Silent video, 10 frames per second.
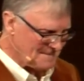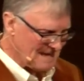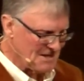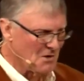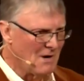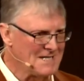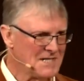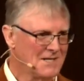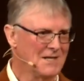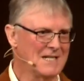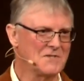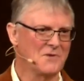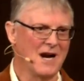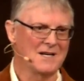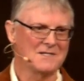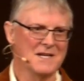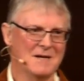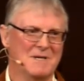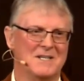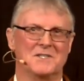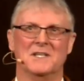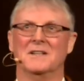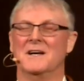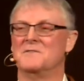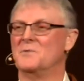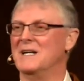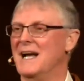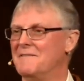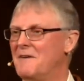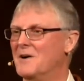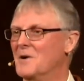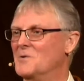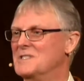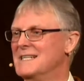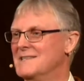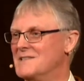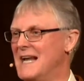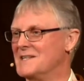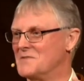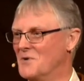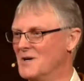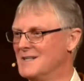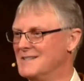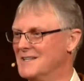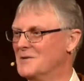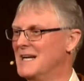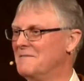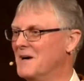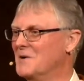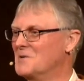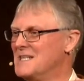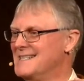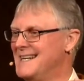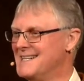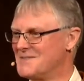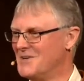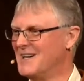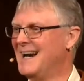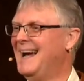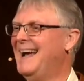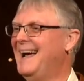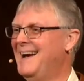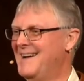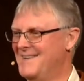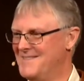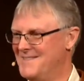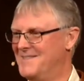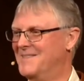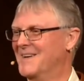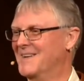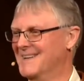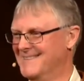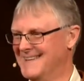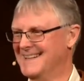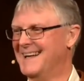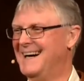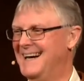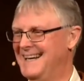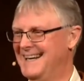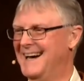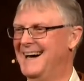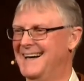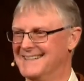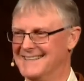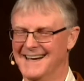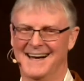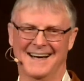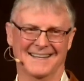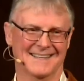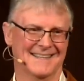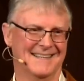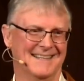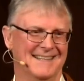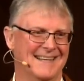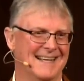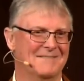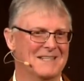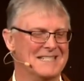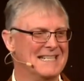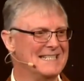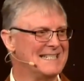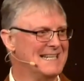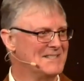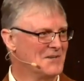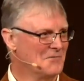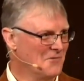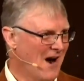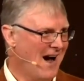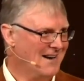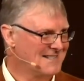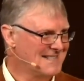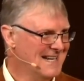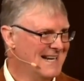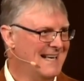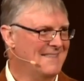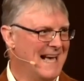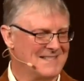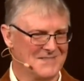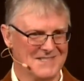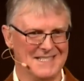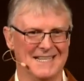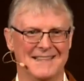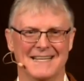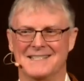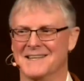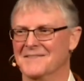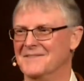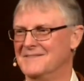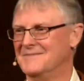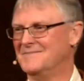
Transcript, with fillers: You know why she collects frogs? Because she loves what FROG stands for. Do you know what FROG stands for? Fully rely on God. And when she sees her frogs, that's what she thinks of.